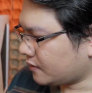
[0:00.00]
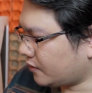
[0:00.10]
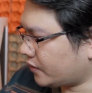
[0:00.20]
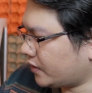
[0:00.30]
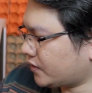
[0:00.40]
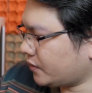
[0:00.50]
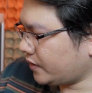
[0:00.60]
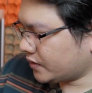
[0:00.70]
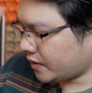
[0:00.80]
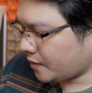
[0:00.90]
Okay, so
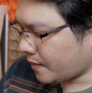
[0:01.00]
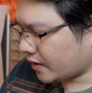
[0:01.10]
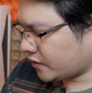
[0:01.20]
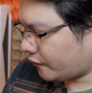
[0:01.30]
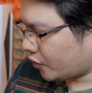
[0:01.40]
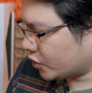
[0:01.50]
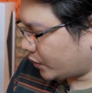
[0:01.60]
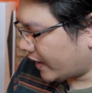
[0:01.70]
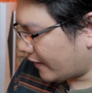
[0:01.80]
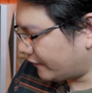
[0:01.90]
inside the box, of course,
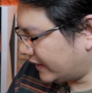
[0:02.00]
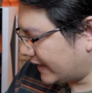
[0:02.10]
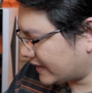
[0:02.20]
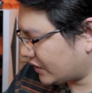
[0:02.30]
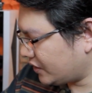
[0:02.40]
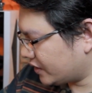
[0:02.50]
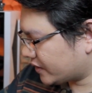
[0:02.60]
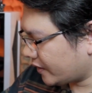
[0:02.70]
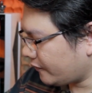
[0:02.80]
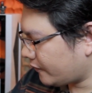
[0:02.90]
we have the SSD
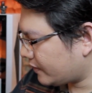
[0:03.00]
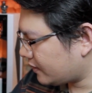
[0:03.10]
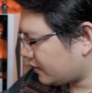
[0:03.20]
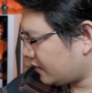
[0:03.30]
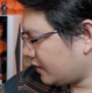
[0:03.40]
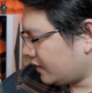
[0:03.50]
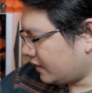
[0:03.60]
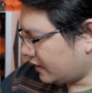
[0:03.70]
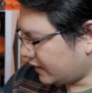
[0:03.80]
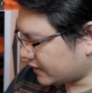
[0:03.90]
itself.
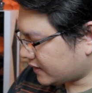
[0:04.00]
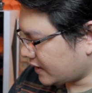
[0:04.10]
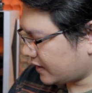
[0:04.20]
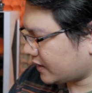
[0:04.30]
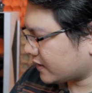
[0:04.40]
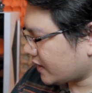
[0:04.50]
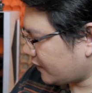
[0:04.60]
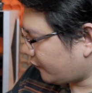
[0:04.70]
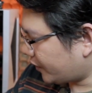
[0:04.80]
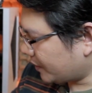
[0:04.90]
Let's set it
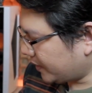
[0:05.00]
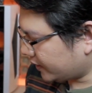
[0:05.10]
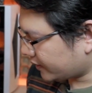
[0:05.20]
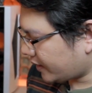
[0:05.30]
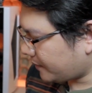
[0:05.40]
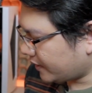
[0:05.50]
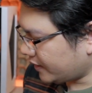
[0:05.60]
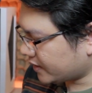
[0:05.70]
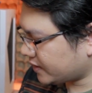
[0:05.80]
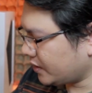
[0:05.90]
aside for the meantime
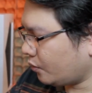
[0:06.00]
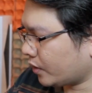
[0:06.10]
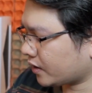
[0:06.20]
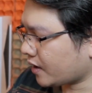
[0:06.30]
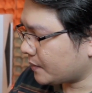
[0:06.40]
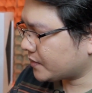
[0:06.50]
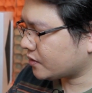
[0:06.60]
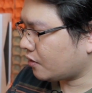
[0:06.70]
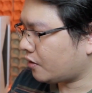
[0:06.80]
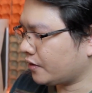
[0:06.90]
and let's see what
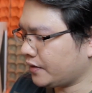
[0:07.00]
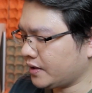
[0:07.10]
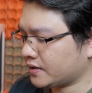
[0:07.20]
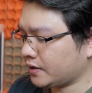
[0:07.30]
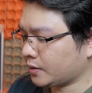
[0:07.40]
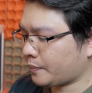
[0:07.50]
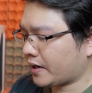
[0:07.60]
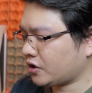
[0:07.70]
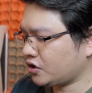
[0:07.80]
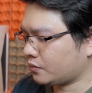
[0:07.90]
comes on this little
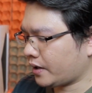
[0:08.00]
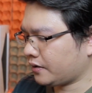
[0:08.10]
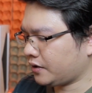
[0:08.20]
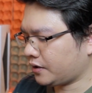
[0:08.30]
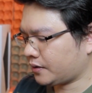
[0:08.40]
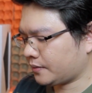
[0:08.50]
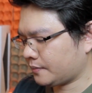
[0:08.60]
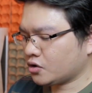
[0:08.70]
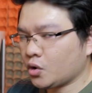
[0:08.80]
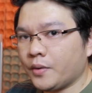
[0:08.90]
packaging right here.
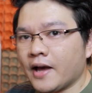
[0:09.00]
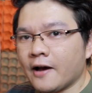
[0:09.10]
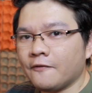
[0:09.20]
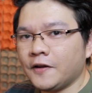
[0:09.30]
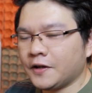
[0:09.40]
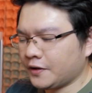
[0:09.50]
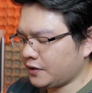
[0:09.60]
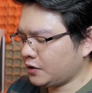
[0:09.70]
So we have here